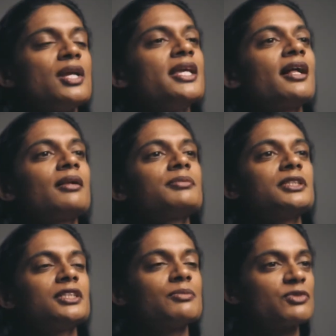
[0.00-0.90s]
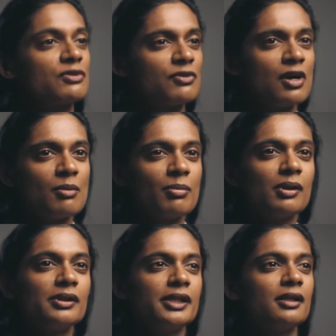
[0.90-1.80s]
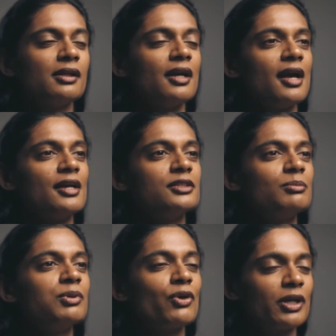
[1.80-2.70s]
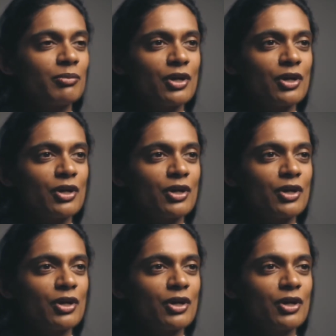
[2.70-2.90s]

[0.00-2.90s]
really helped in terms of building and deploying